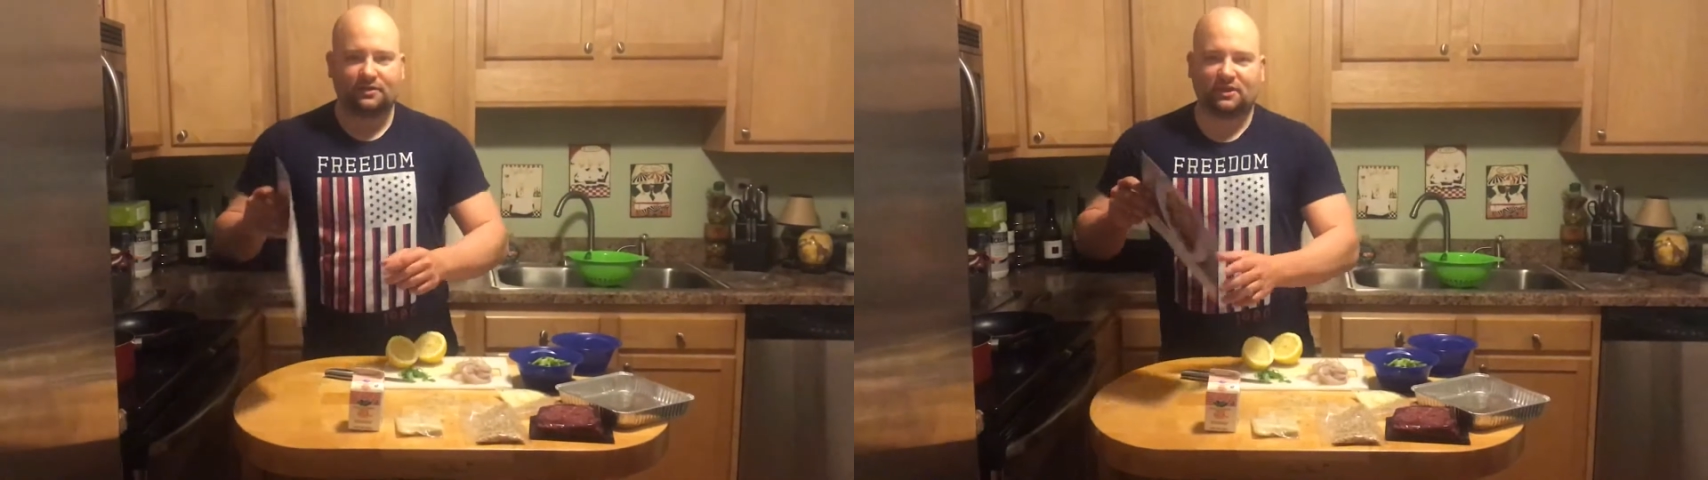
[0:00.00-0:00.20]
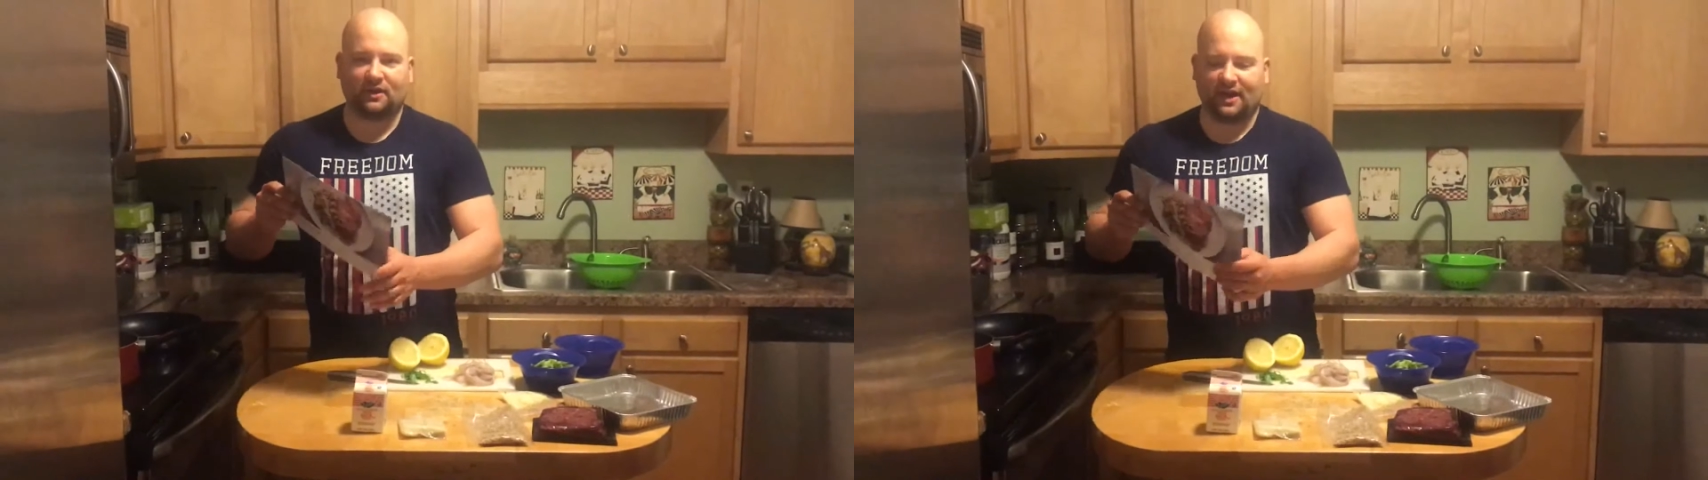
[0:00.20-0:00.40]

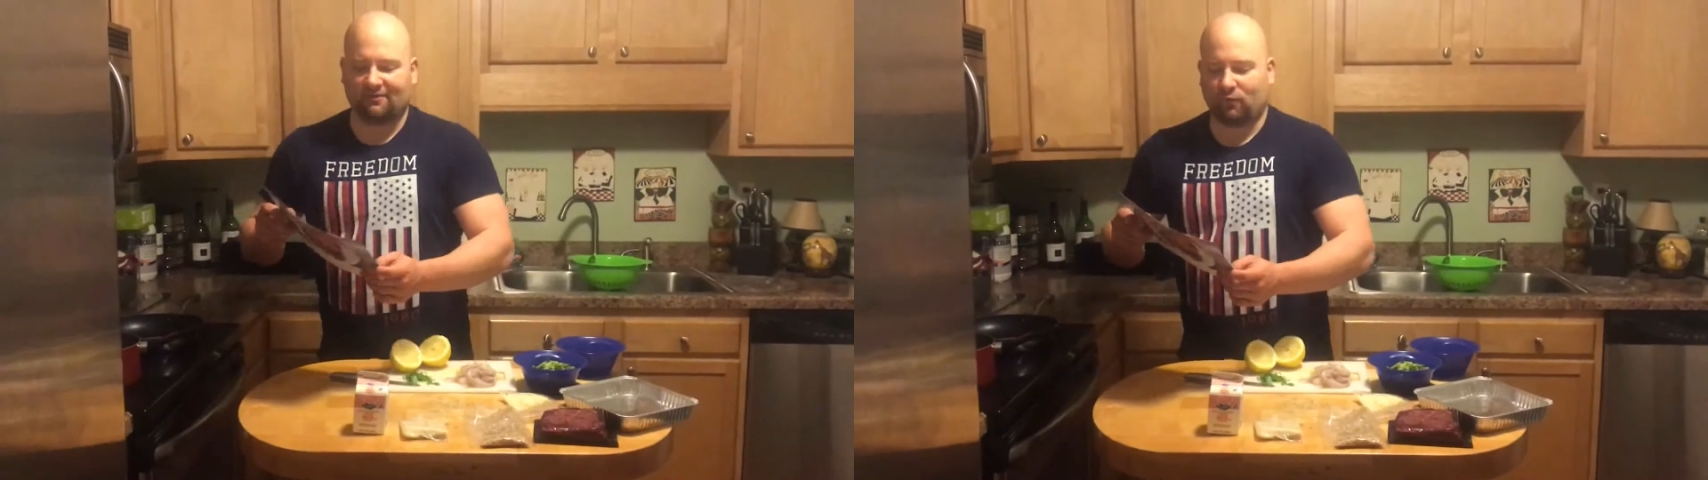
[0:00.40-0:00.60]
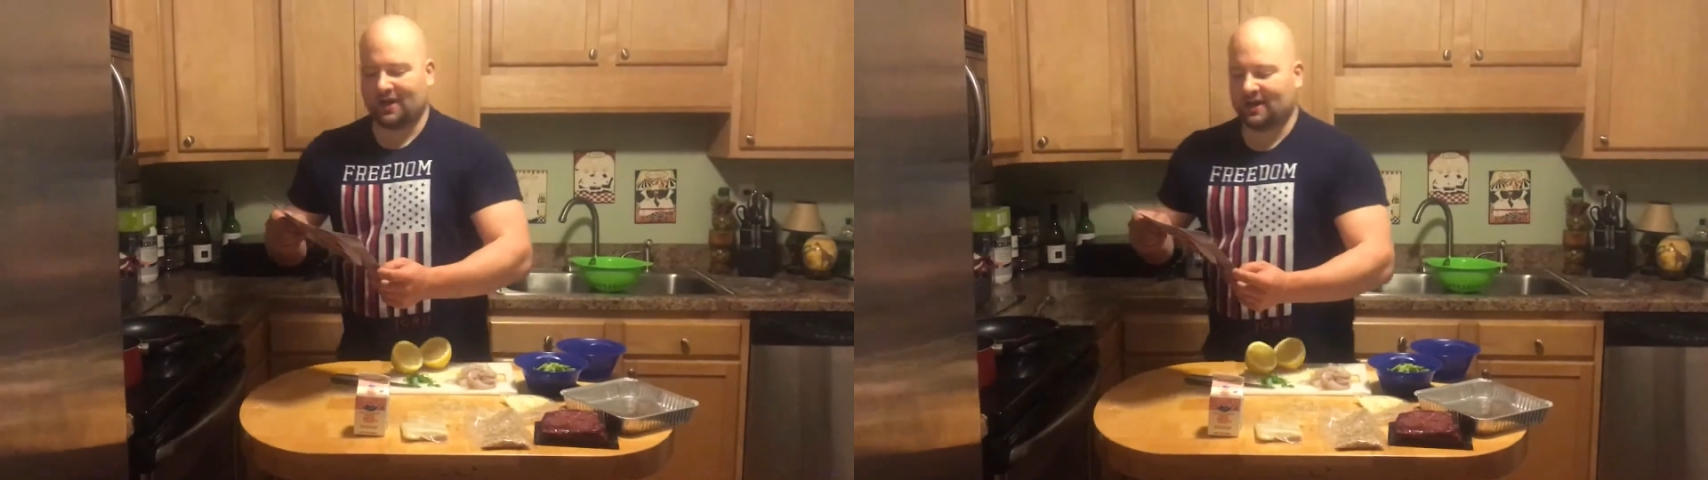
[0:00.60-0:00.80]
just a little
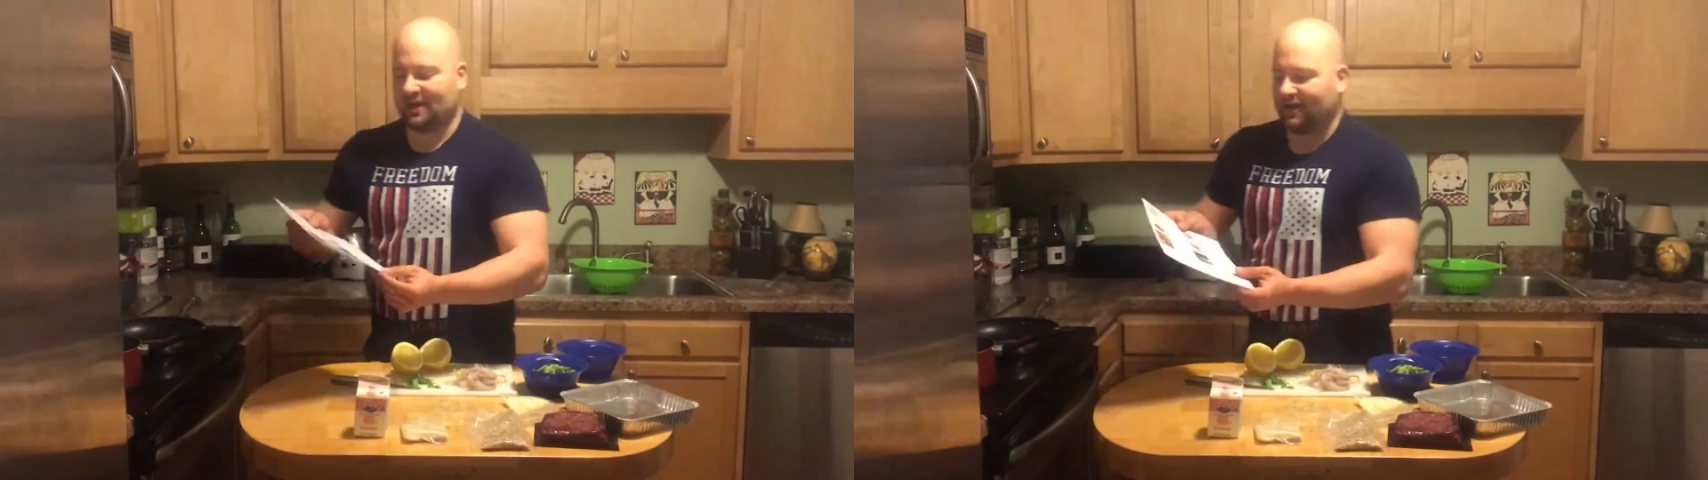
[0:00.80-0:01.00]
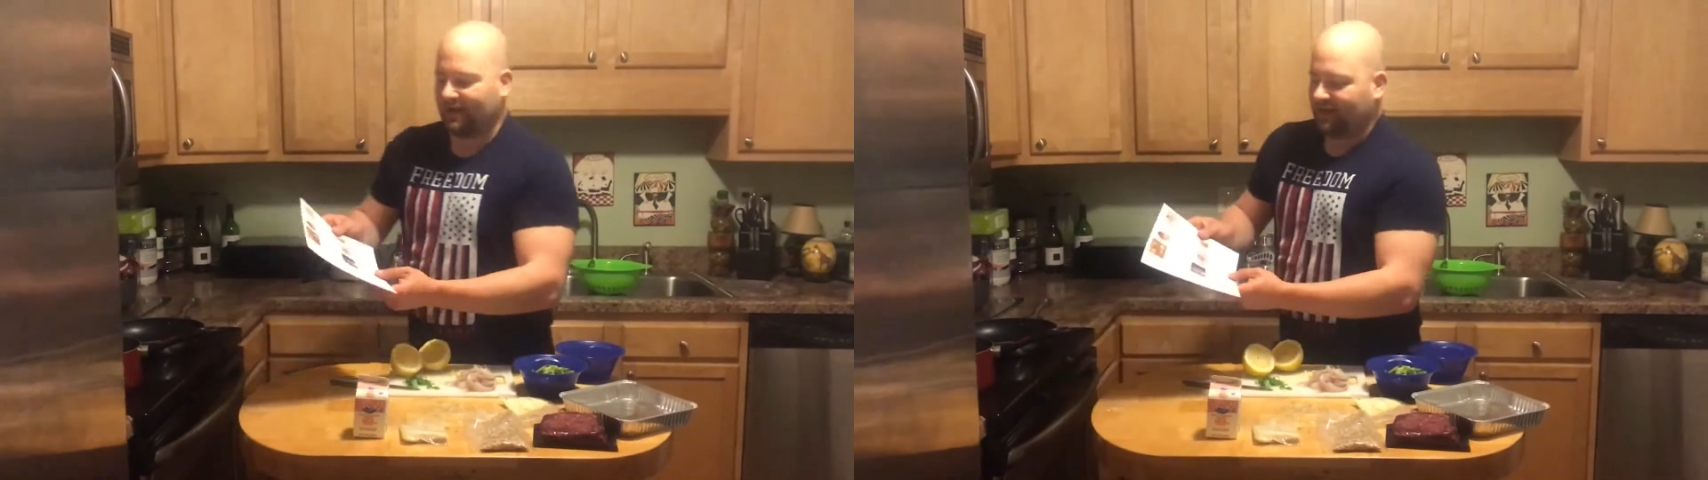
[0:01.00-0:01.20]

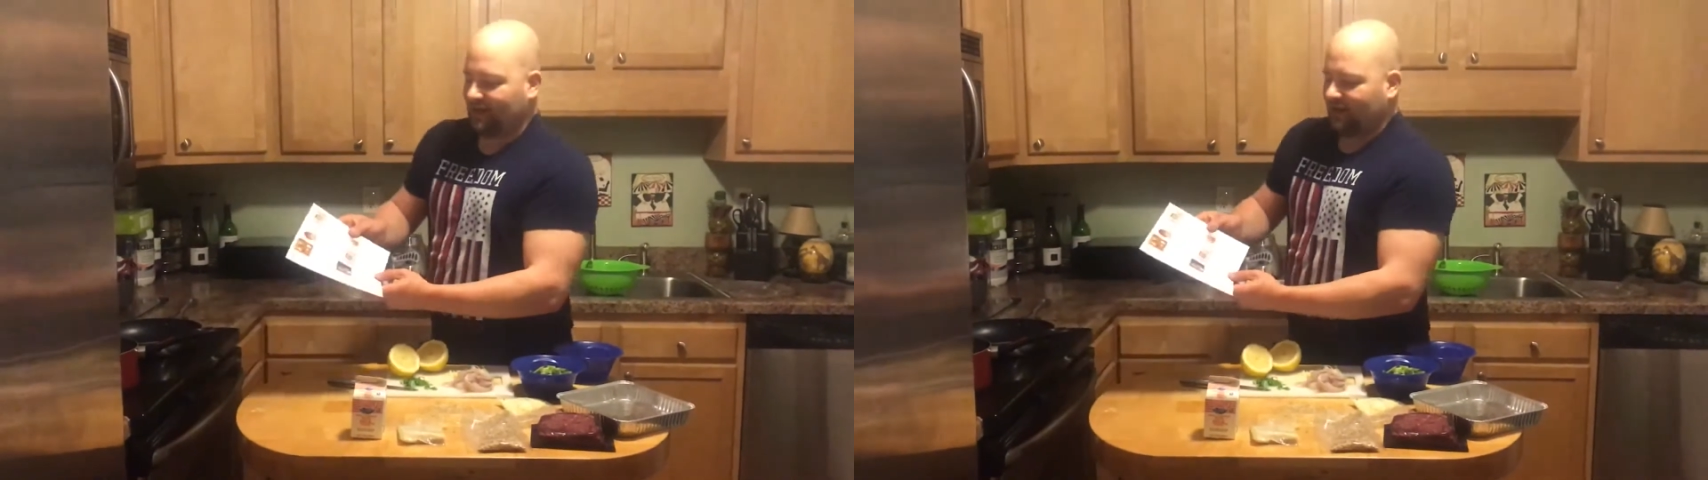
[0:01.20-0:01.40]
FYI,